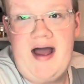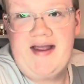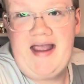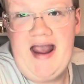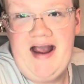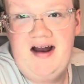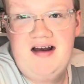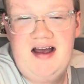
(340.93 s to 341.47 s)

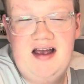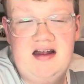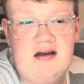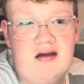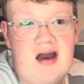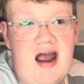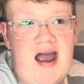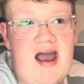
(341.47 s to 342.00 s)
Caden,
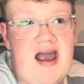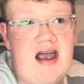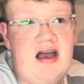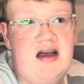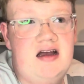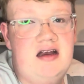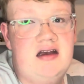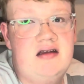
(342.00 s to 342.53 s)

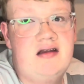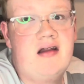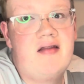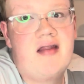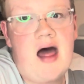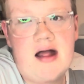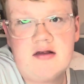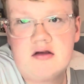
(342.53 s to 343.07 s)
and
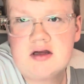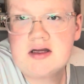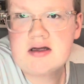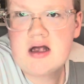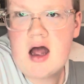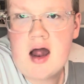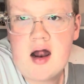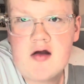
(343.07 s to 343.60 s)
that's
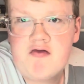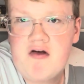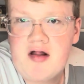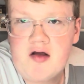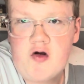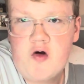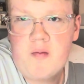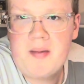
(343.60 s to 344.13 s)
a really
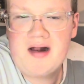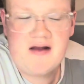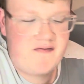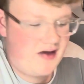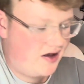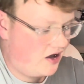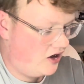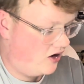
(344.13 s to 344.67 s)
cool
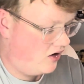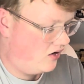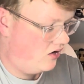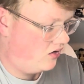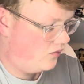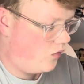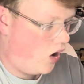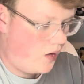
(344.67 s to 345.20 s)
minifigure.
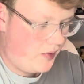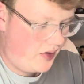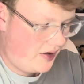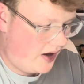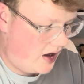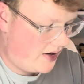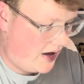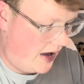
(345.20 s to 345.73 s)
Probably,
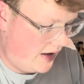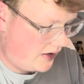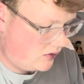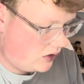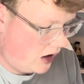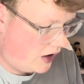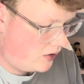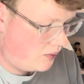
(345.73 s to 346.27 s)
again,
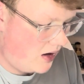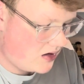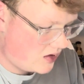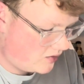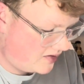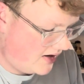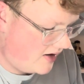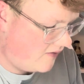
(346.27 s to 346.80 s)

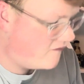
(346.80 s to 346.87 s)
expensive.